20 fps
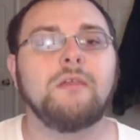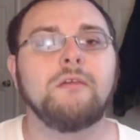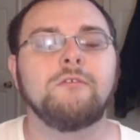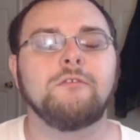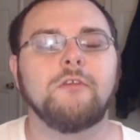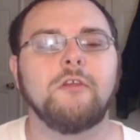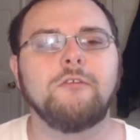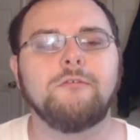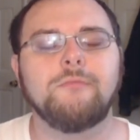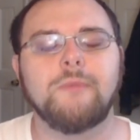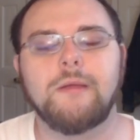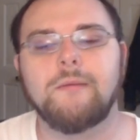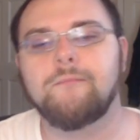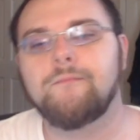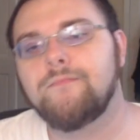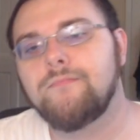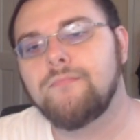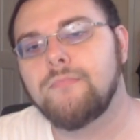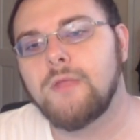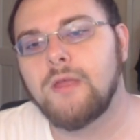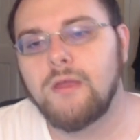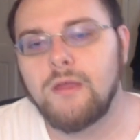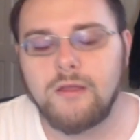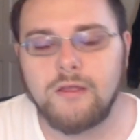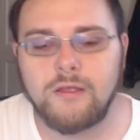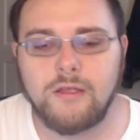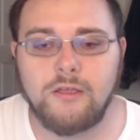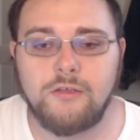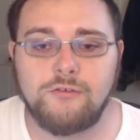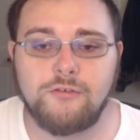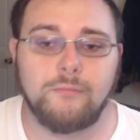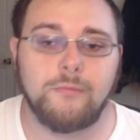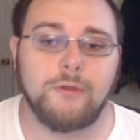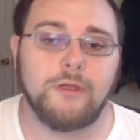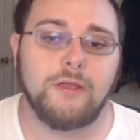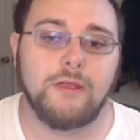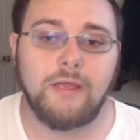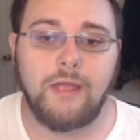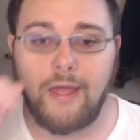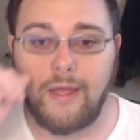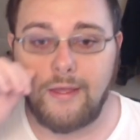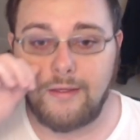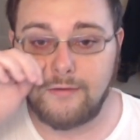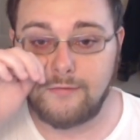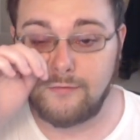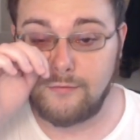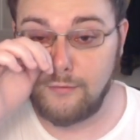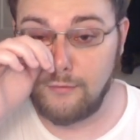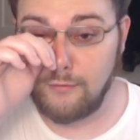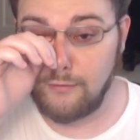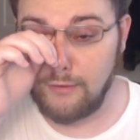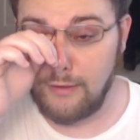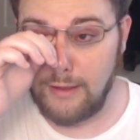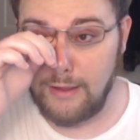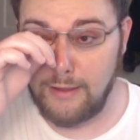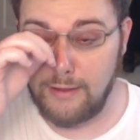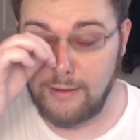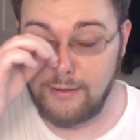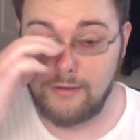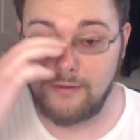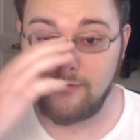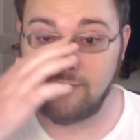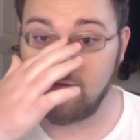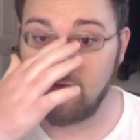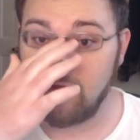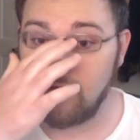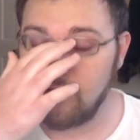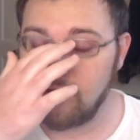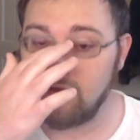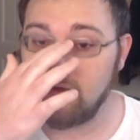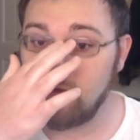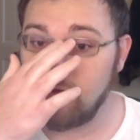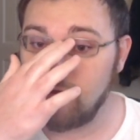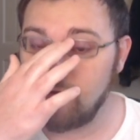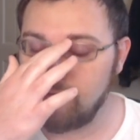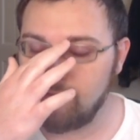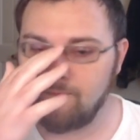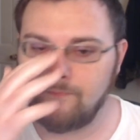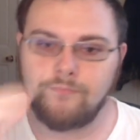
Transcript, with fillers: Excuse me. Kishibe still has uh,